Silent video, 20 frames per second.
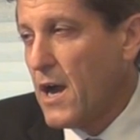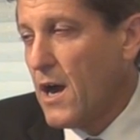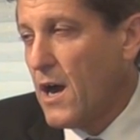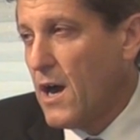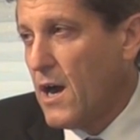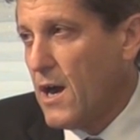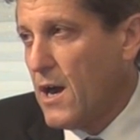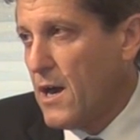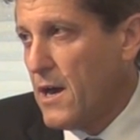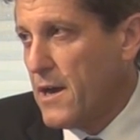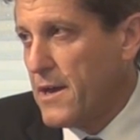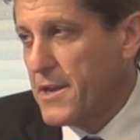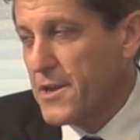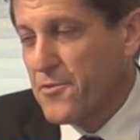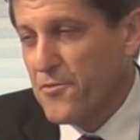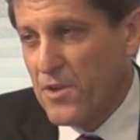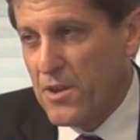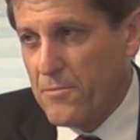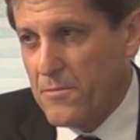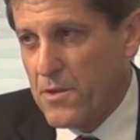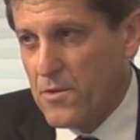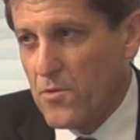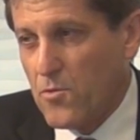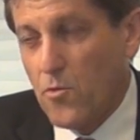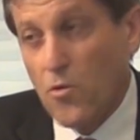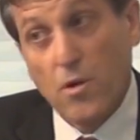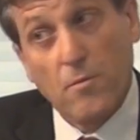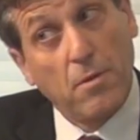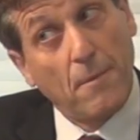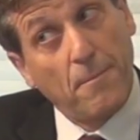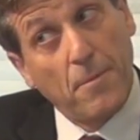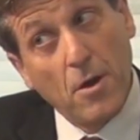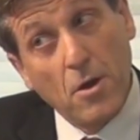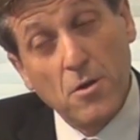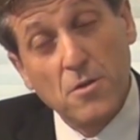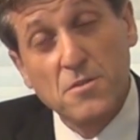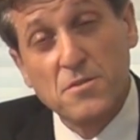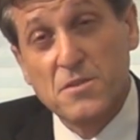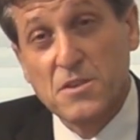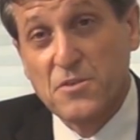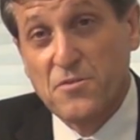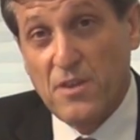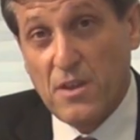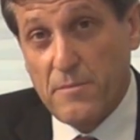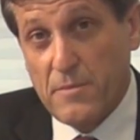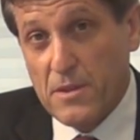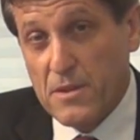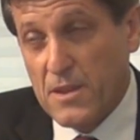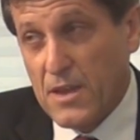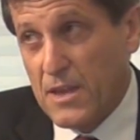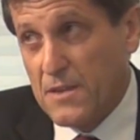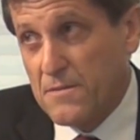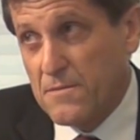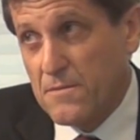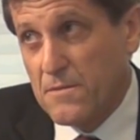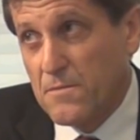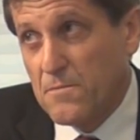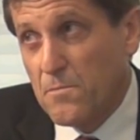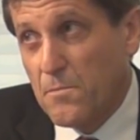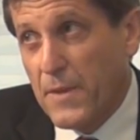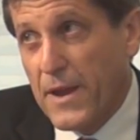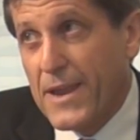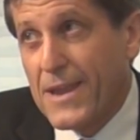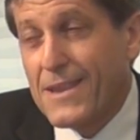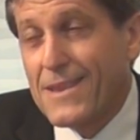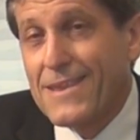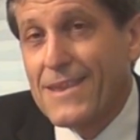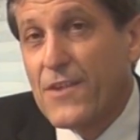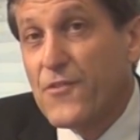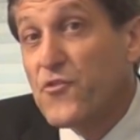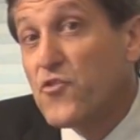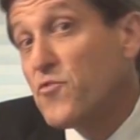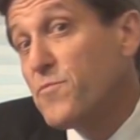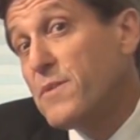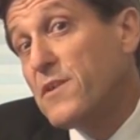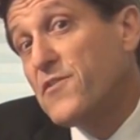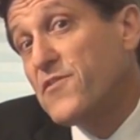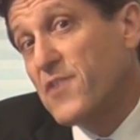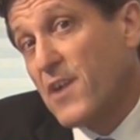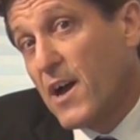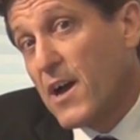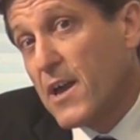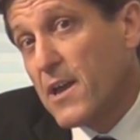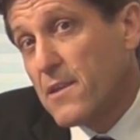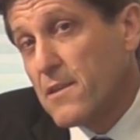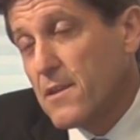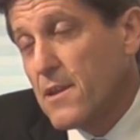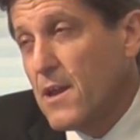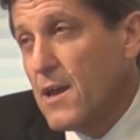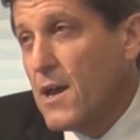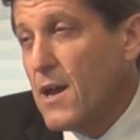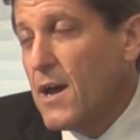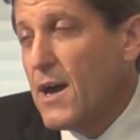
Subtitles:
an agreement or a proposed agreement that might need to be signed,